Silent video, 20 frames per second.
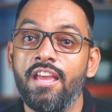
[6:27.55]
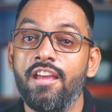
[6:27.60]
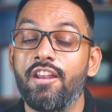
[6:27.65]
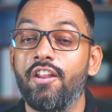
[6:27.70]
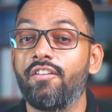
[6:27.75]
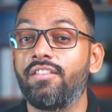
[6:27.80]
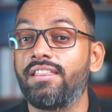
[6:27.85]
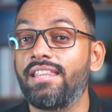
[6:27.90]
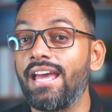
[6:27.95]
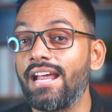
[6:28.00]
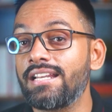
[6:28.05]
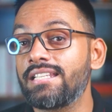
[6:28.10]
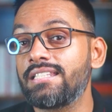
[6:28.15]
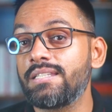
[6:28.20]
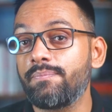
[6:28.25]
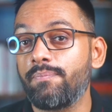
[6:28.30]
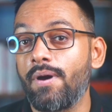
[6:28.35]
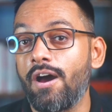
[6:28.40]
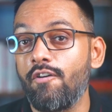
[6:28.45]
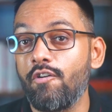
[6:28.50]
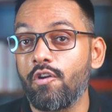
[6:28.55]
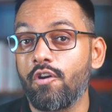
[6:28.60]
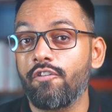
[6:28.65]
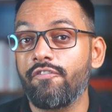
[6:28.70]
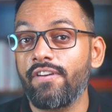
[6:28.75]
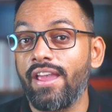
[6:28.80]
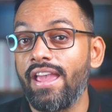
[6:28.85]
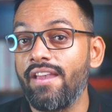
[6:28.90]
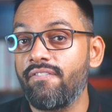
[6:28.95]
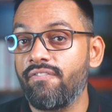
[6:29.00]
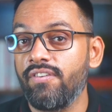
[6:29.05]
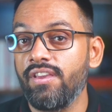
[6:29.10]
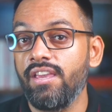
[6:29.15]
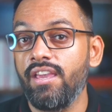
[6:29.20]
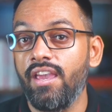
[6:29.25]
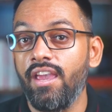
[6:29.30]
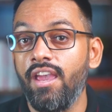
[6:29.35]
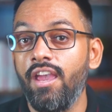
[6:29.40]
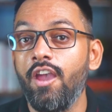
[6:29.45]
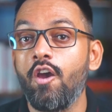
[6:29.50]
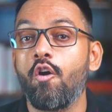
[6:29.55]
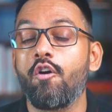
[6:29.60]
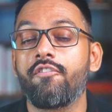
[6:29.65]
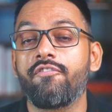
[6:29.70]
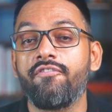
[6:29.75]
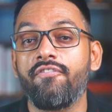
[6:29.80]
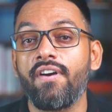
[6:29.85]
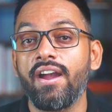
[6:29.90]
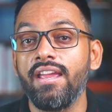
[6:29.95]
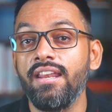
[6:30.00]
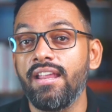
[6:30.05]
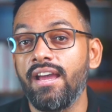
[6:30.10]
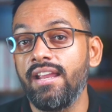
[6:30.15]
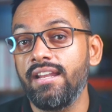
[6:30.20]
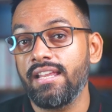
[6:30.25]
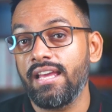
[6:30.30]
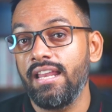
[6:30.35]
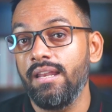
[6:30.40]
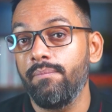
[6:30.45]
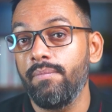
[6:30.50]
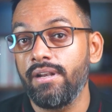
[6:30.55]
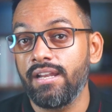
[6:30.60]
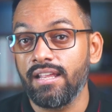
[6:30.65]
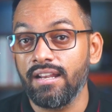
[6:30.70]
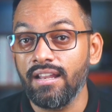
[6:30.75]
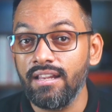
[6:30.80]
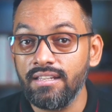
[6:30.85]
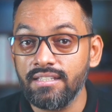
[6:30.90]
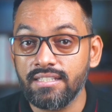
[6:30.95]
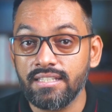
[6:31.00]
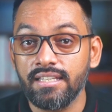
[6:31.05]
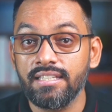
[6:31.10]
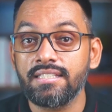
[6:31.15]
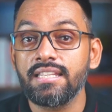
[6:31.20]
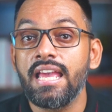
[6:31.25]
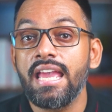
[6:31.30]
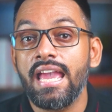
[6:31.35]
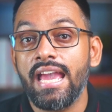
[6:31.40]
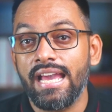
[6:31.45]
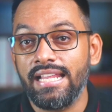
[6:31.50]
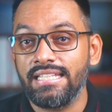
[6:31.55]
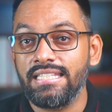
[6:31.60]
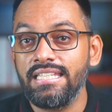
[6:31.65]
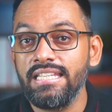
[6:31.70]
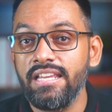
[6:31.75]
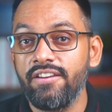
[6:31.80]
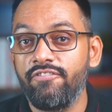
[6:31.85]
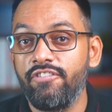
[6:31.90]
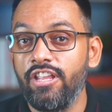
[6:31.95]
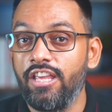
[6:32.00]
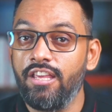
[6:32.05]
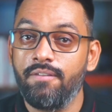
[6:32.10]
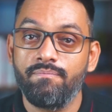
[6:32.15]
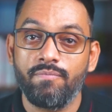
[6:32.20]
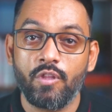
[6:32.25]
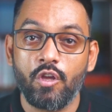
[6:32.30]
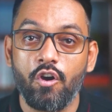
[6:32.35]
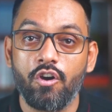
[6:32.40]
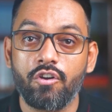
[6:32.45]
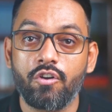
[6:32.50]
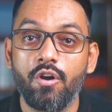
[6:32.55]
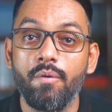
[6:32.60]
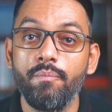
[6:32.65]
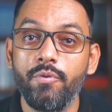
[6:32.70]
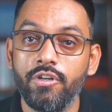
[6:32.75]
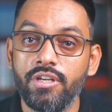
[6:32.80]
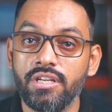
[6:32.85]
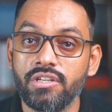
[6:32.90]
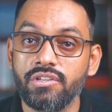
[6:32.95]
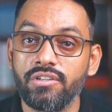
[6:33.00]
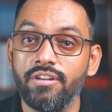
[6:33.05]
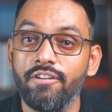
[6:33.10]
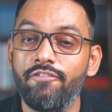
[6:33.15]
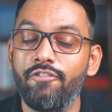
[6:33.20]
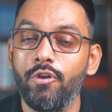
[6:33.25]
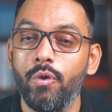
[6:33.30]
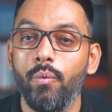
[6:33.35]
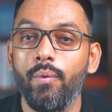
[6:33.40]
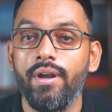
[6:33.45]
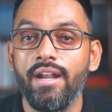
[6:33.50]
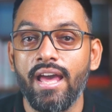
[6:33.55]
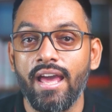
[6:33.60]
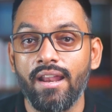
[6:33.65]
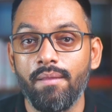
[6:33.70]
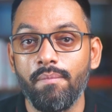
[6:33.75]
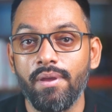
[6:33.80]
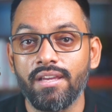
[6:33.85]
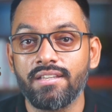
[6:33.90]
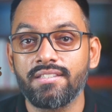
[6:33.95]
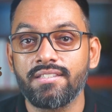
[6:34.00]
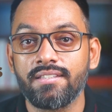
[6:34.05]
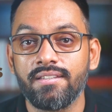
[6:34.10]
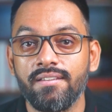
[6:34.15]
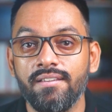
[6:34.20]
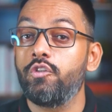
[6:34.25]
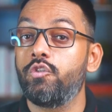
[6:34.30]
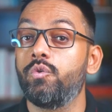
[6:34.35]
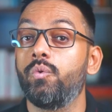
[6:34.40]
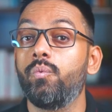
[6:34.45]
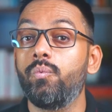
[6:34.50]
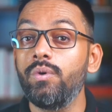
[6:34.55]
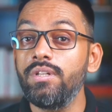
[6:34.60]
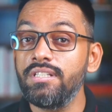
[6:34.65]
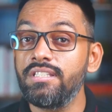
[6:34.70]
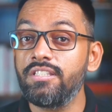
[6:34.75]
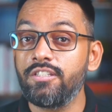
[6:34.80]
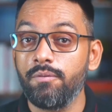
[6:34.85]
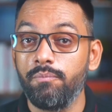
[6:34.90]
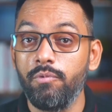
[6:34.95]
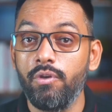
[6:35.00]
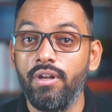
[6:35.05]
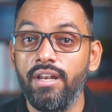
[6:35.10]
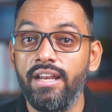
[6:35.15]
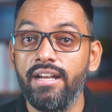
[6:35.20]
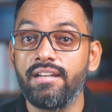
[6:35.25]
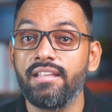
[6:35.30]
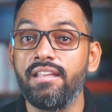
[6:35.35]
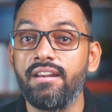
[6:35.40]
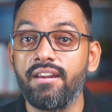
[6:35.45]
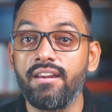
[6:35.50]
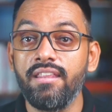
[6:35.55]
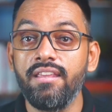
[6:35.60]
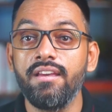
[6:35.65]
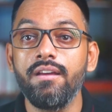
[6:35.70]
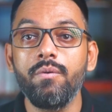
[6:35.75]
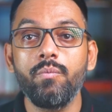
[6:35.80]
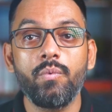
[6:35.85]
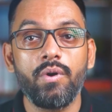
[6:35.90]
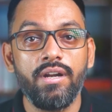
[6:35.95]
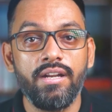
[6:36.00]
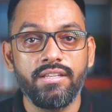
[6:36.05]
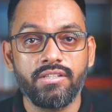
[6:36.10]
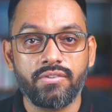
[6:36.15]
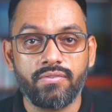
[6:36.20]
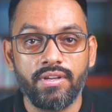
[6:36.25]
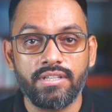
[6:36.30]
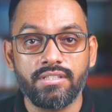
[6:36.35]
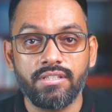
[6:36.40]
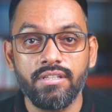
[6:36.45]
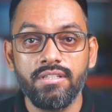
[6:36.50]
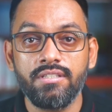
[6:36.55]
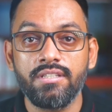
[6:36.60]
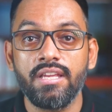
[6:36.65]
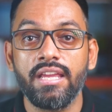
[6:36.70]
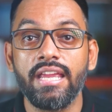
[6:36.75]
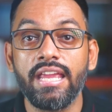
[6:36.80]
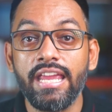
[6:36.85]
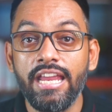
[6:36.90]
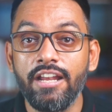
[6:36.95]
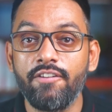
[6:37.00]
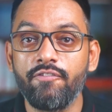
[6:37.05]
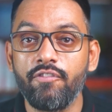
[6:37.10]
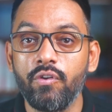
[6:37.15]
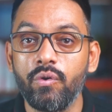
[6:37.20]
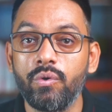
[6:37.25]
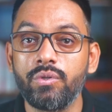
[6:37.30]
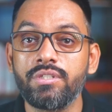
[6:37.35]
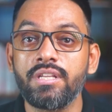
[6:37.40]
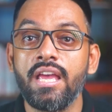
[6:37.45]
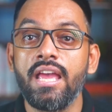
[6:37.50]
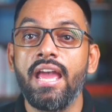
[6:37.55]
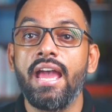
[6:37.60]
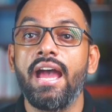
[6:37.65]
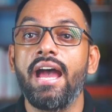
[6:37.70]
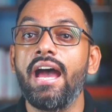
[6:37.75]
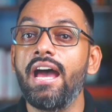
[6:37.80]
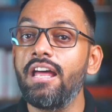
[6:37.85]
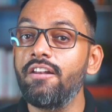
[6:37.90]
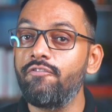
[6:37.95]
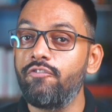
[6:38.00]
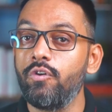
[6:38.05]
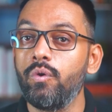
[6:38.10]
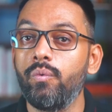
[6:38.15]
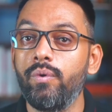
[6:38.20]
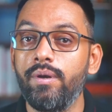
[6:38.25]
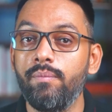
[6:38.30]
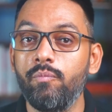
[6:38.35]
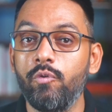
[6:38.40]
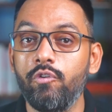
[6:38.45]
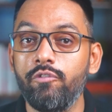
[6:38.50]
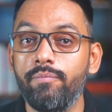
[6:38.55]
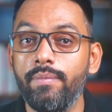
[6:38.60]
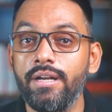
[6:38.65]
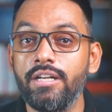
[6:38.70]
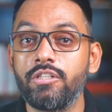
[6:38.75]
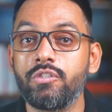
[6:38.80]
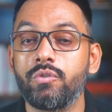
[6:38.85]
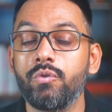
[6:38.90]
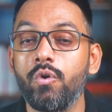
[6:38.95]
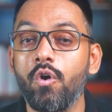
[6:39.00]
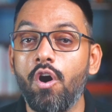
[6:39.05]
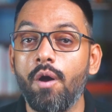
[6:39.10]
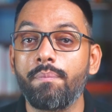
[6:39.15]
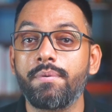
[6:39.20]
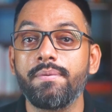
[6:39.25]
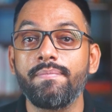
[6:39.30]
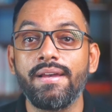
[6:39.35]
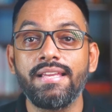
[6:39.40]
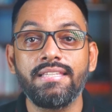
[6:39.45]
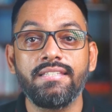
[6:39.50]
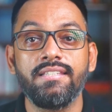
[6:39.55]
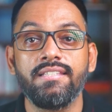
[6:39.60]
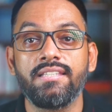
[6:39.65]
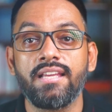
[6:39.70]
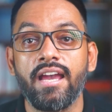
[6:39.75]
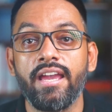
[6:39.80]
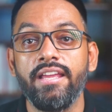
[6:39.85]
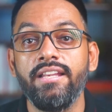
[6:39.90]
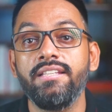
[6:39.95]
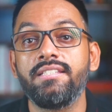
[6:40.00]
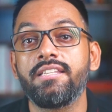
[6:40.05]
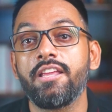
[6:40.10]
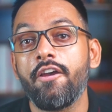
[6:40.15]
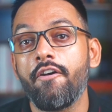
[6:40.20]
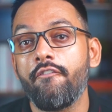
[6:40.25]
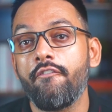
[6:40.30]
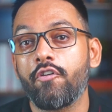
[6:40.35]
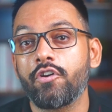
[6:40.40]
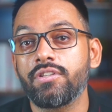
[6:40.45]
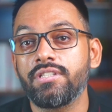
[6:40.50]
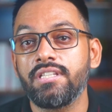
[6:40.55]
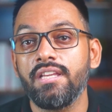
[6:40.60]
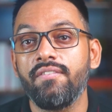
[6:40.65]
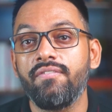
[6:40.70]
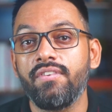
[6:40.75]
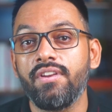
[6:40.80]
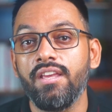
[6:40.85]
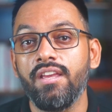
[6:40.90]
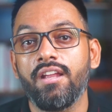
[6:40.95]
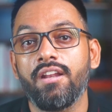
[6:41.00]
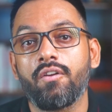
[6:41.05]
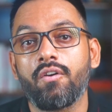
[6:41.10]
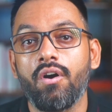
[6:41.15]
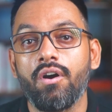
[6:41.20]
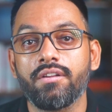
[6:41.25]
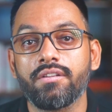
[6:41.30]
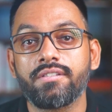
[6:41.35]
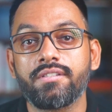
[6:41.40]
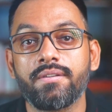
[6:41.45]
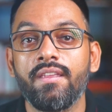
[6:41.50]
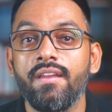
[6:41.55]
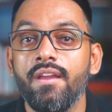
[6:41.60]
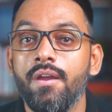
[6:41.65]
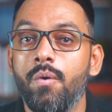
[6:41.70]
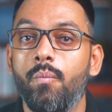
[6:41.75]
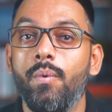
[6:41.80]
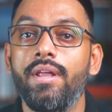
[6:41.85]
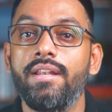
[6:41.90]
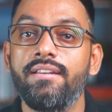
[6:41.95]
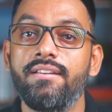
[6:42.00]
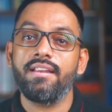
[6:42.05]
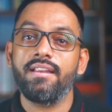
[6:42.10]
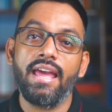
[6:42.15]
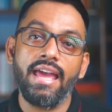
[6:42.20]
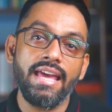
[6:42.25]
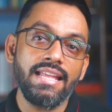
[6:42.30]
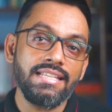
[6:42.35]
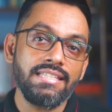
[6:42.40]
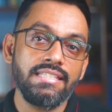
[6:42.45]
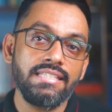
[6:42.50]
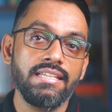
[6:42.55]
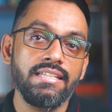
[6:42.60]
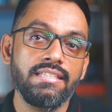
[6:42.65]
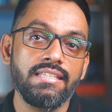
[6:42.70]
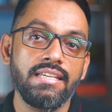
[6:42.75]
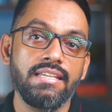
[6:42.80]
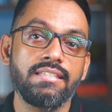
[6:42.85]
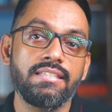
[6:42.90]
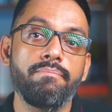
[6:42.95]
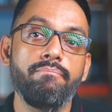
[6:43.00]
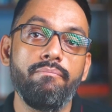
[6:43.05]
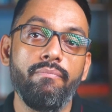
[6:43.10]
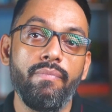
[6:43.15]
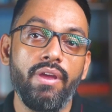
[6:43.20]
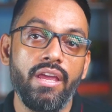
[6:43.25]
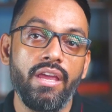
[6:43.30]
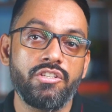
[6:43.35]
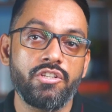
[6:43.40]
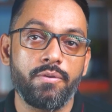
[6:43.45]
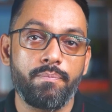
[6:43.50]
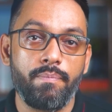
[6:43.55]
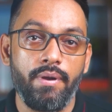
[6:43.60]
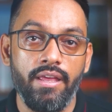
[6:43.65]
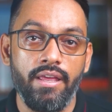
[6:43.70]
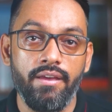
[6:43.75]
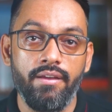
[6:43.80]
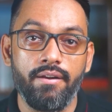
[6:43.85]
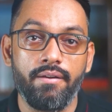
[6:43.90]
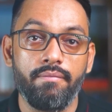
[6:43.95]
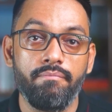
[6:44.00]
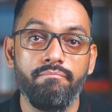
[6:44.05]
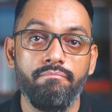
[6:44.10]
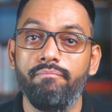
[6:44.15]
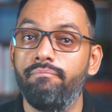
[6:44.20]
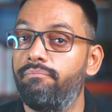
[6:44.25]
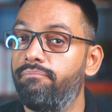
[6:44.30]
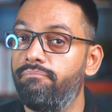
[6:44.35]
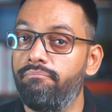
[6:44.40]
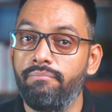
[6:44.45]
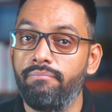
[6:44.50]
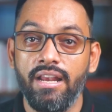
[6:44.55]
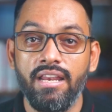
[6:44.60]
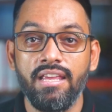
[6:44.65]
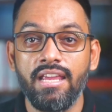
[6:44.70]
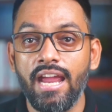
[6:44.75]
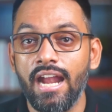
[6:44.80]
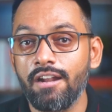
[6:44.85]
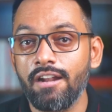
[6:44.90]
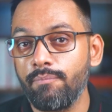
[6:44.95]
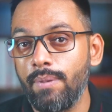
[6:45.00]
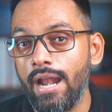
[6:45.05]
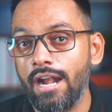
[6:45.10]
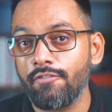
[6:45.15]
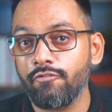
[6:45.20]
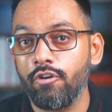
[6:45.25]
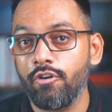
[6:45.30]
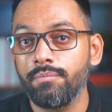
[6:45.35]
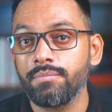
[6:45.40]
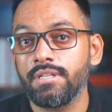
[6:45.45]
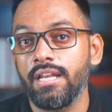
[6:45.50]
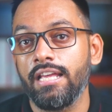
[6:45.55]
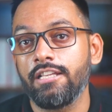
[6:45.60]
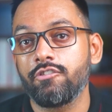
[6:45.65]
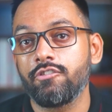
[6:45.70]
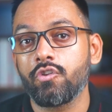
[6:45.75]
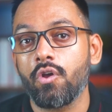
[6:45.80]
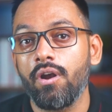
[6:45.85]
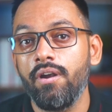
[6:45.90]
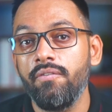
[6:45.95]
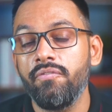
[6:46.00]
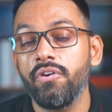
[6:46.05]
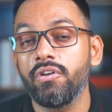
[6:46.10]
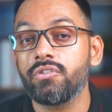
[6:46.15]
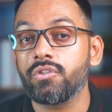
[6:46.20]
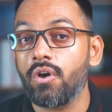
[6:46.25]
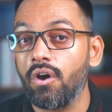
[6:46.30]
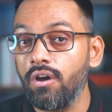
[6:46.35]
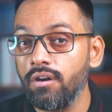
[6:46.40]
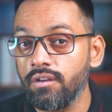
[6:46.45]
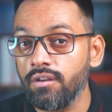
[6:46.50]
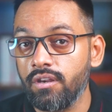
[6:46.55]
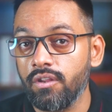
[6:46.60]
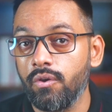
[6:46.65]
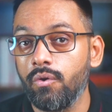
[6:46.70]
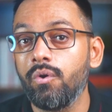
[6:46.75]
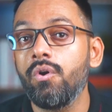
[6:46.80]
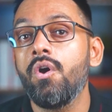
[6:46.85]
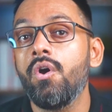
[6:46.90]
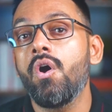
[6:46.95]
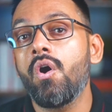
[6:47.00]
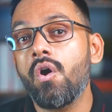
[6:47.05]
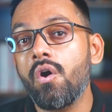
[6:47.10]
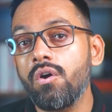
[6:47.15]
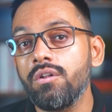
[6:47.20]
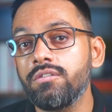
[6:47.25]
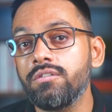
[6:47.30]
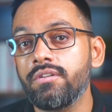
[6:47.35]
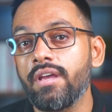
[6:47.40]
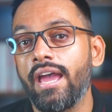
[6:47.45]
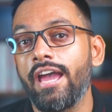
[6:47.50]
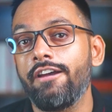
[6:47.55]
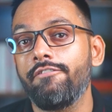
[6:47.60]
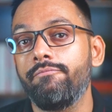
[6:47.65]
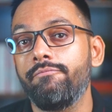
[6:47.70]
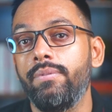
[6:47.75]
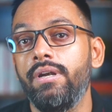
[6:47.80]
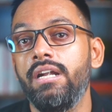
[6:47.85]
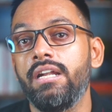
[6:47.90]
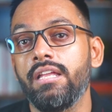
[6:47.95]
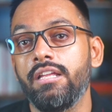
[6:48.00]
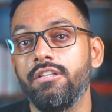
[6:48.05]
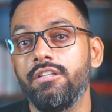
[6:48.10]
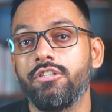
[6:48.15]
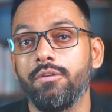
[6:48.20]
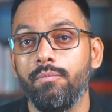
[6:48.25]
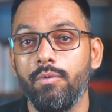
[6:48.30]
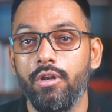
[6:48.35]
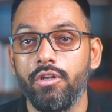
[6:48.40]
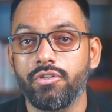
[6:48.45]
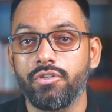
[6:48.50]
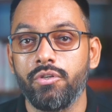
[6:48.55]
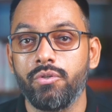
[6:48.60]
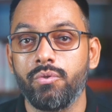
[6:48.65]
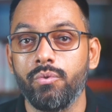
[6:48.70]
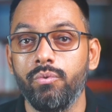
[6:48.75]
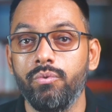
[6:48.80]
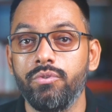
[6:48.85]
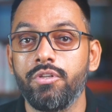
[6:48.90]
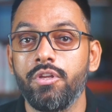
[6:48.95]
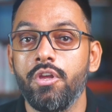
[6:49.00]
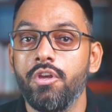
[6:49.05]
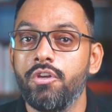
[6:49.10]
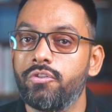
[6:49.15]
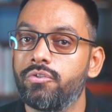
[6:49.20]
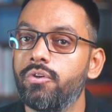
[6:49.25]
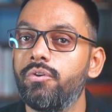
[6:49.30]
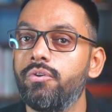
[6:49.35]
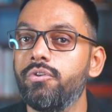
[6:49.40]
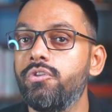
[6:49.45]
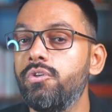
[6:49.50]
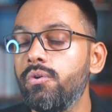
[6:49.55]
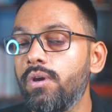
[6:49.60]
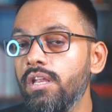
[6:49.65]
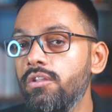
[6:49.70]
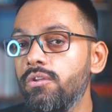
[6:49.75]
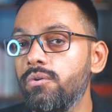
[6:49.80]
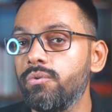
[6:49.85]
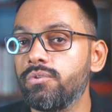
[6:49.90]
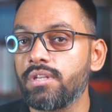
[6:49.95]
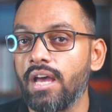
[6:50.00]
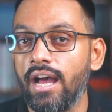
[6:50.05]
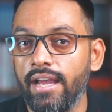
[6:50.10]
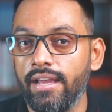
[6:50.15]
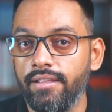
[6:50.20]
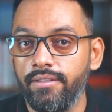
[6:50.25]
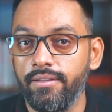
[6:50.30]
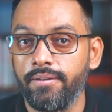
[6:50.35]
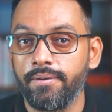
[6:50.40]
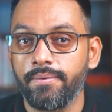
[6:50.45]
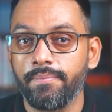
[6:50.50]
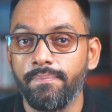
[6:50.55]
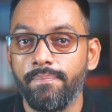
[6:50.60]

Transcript: Now that's the power of FEA or finite element analysis and CFD or computational fluid dynamics. You will simulate real world stresses, heat flows, and fluid movements to optimize designs for safety and cost. Well, ANSYS is a major player Many CAD platforms like SolidWorks or Creo also have built-in simulation tools, so you can use either.